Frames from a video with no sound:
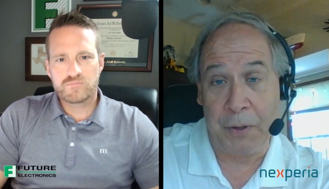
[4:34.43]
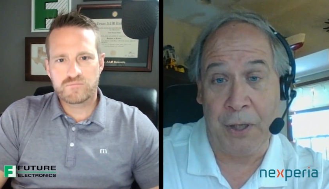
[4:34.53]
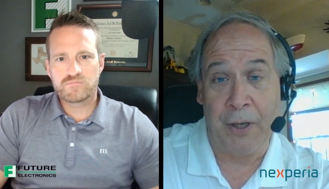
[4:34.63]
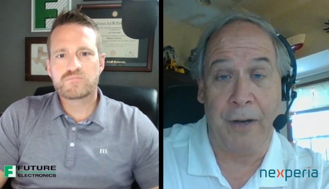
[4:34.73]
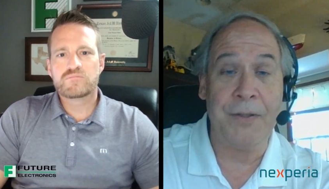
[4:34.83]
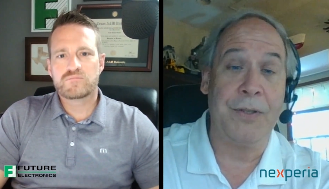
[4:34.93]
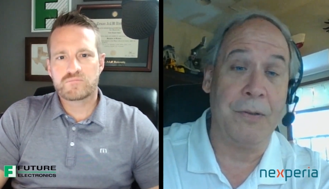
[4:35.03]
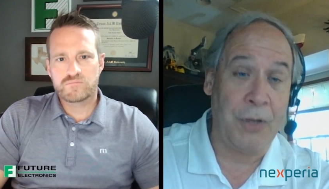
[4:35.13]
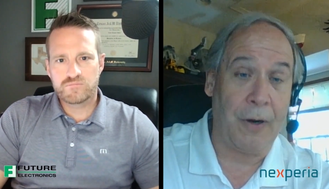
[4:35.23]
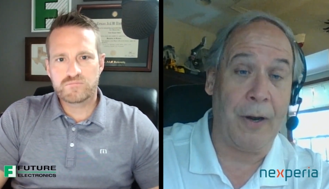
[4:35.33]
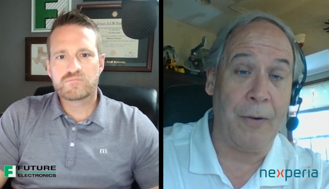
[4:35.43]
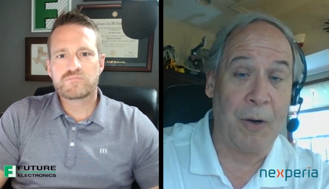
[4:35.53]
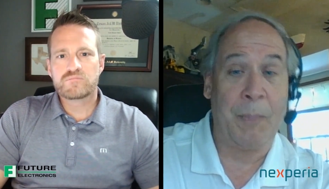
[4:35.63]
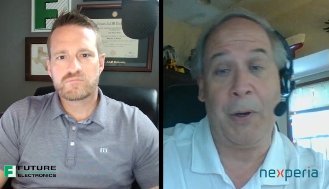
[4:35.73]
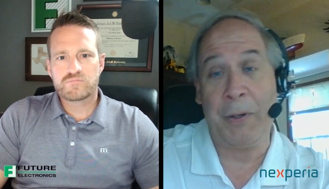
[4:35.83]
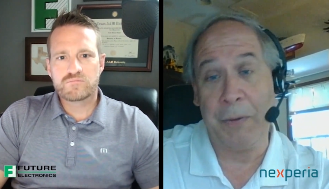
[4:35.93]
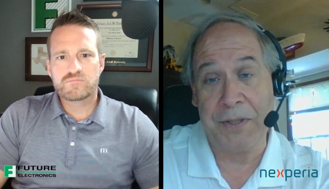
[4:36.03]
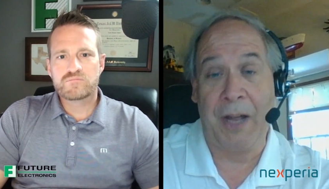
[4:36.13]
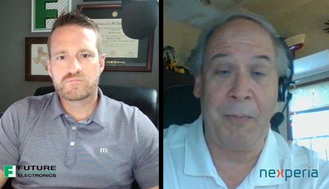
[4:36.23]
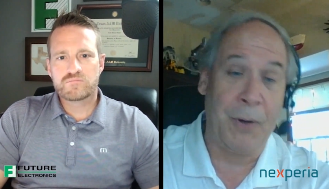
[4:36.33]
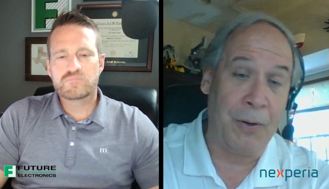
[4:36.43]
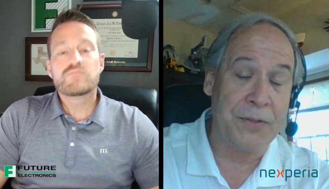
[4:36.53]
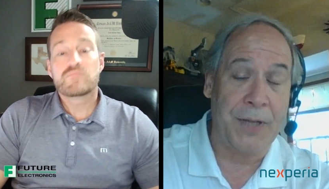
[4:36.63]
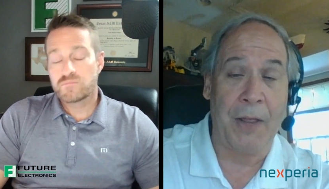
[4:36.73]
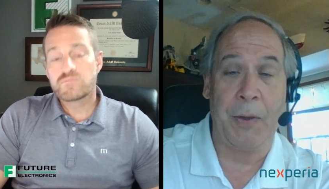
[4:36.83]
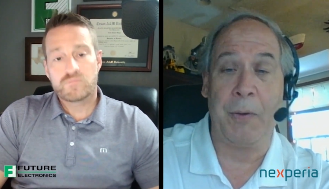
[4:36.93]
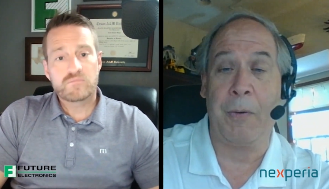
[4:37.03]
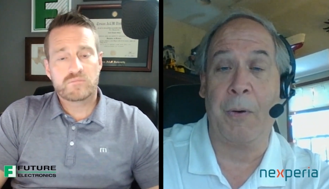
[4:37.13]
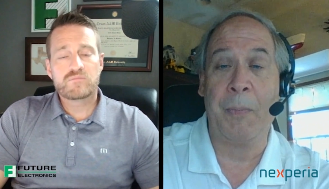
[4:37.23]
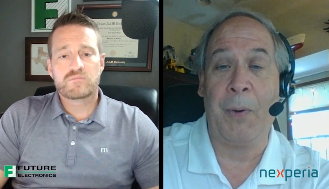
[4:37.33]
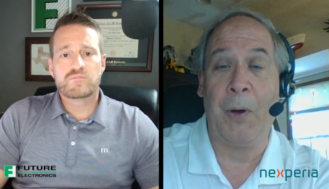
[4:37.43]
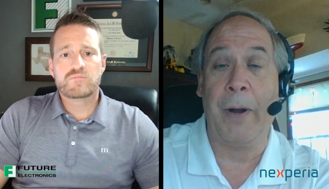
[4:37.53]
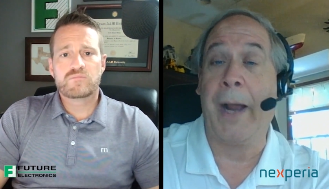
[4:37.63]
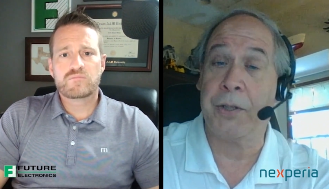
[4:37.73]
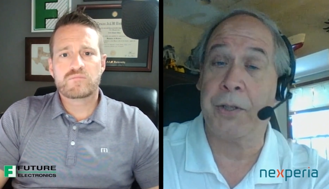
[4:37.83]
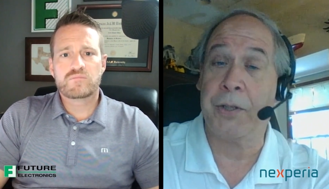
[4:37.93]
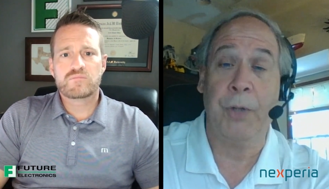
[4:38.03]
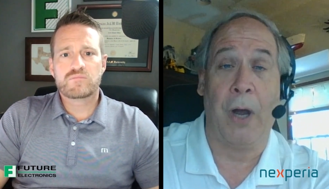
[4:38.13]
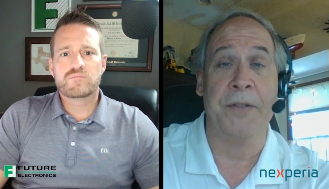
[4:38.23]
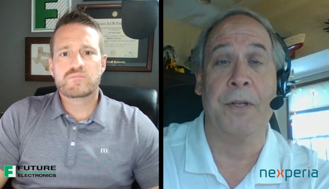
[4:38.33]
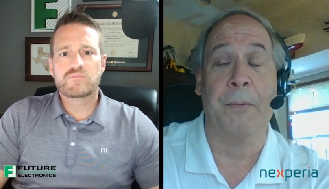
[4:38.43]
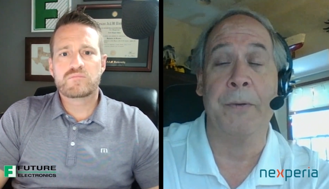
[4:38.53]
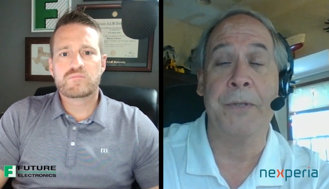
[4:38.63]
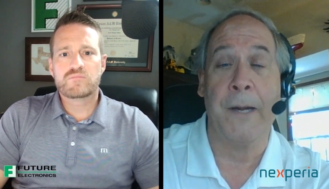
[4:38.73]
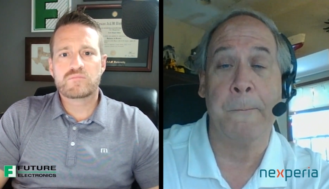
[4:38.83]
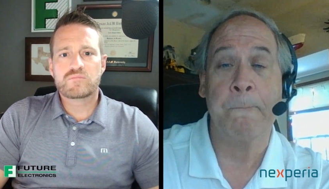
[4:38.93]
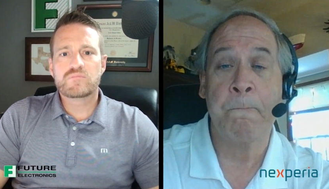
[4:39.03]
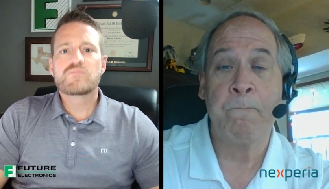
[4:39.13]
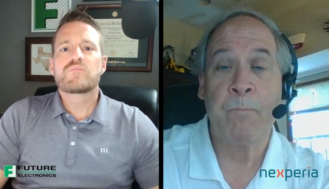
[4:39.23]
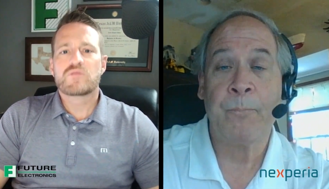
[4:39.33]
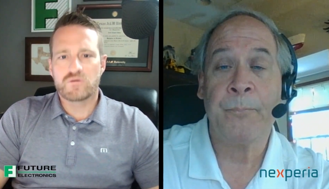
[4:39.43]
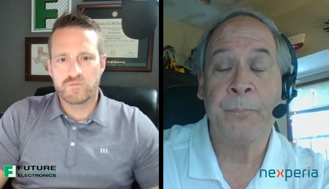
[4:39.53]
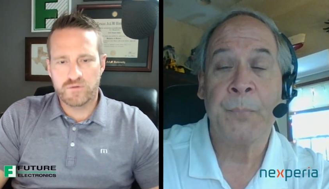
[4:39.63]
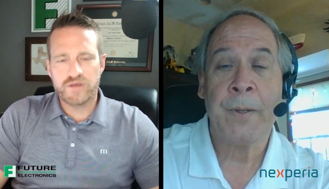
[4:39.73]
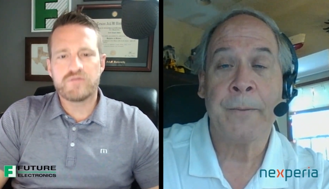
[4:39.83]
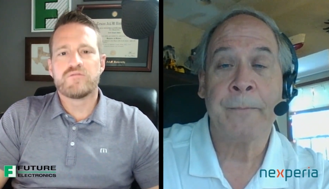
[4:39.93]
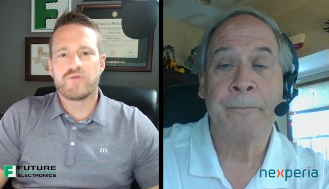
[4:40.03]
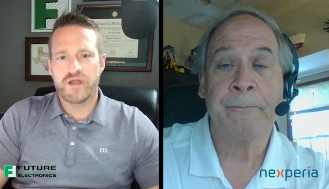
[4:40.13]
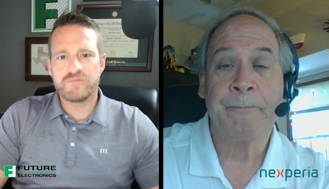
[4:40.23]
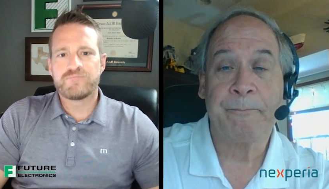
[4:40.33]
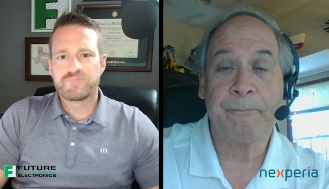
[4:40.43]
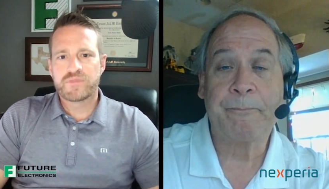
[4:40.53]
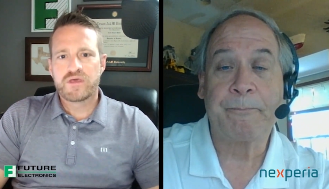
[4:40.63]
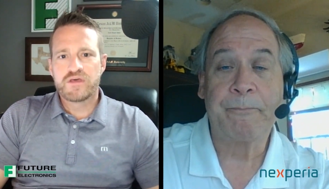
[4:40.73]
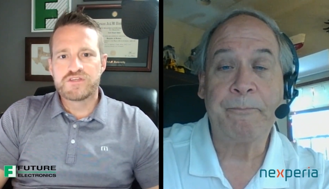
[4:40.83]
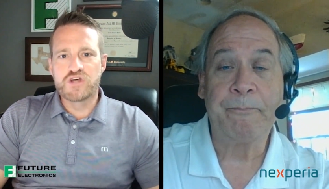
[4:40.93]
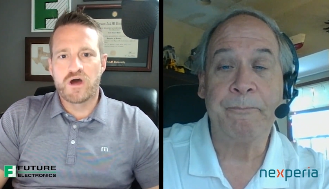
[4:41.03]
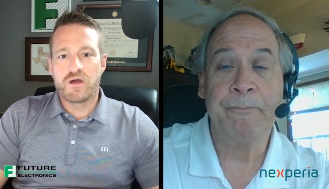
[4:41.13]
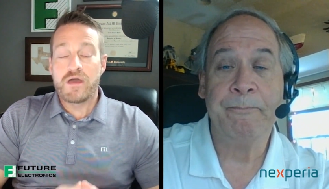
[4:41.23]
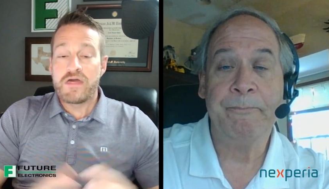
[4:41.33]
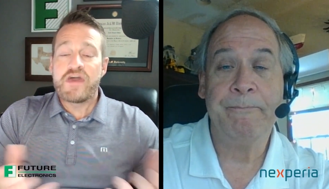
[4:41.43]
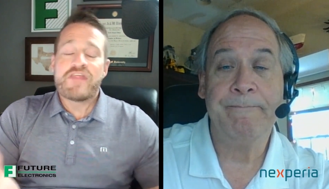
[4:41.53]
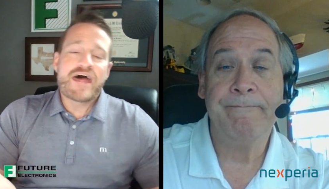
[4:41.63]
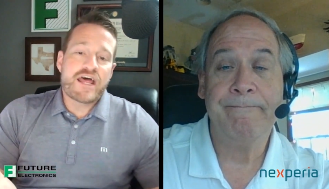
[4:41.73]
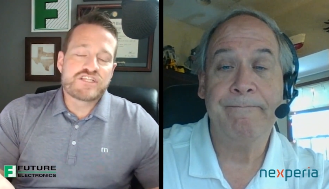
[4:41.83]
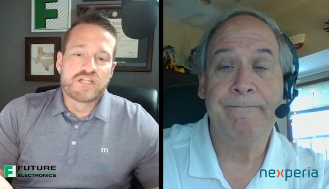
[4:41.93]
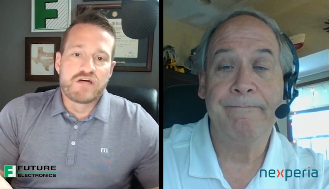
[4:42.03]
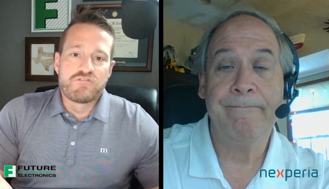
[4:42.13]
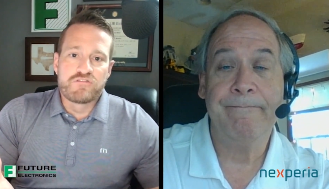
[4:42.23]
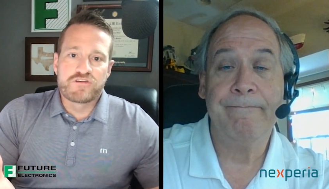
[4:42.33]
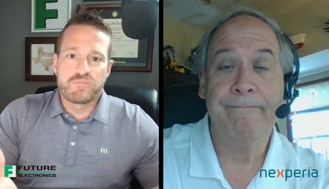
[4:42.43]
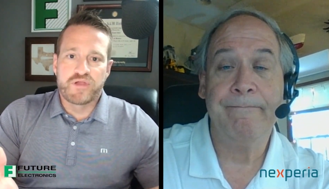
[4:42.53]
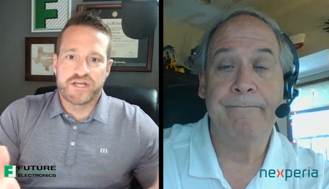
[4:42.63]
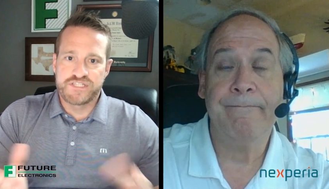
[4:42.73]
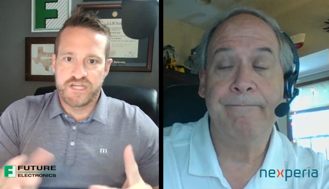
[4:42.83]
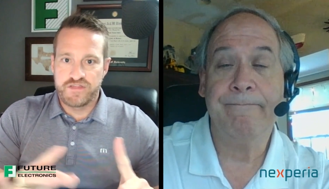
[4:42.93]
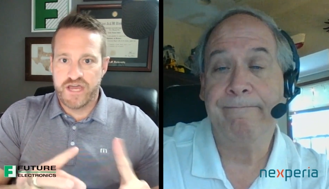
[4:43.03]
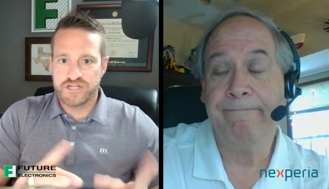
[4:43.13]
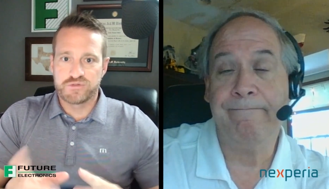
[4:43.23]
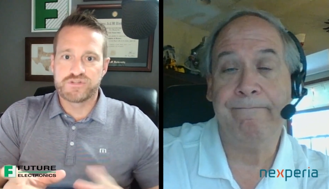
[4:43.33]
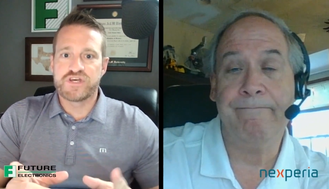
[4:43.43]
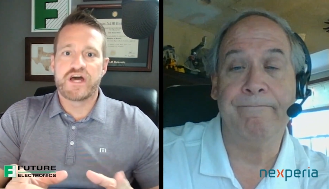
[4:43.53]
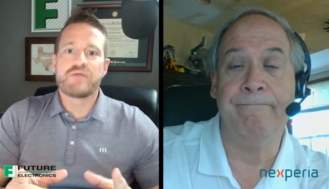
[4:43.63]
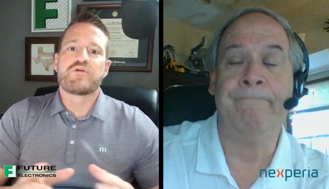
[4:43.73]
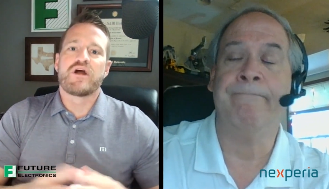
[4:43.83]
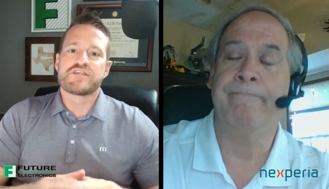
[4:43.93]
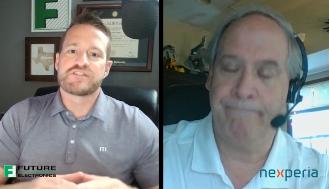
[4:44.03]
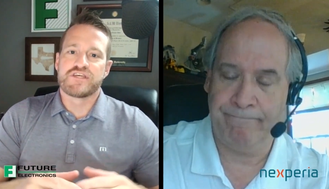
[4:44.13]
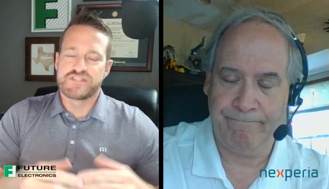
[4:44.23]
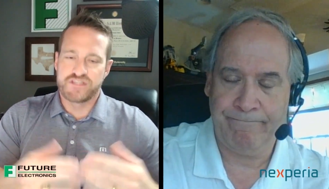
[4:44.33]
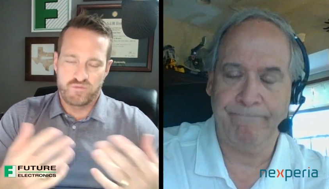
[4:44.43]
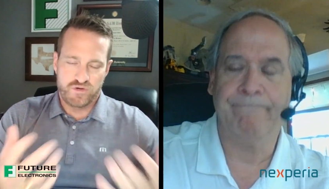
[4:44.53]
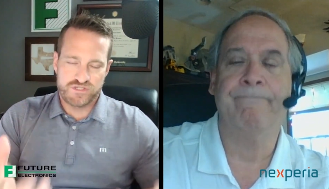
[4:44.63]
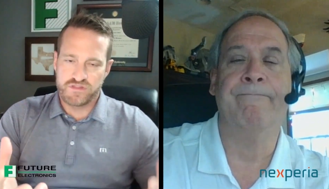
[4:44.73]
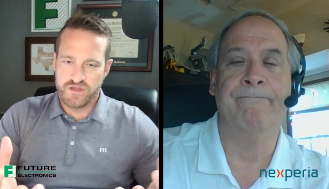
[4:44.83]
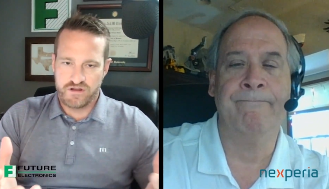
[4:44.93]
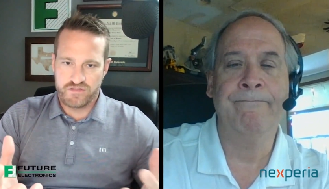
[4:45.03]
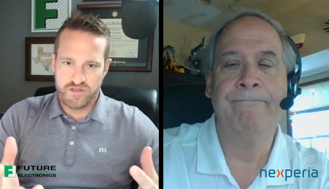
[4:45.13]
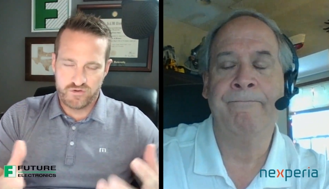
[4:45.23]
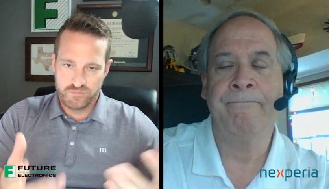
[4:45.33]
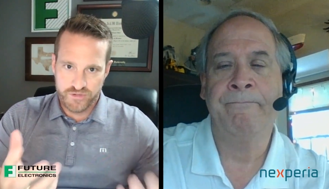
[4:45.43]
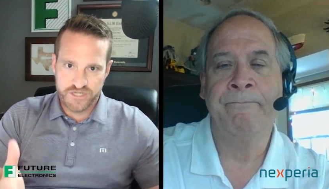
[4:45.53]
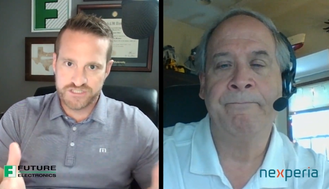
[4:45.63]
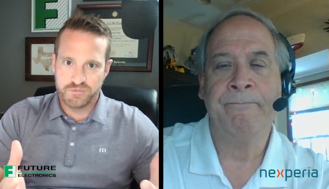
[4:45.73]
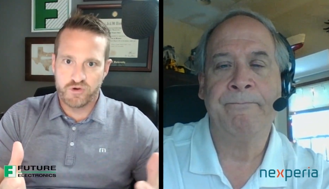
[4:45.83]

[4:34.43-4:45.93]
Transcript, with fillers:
Speaker 1: motor turns to turn a north pole into a south pole, south into a north pole, and actually cause it to rotate. Right,
Speaker 2: right. So, and, and that adds a level of complexity in the actual design process that wasn't there mm-hmm. in the mm-hmm. old brush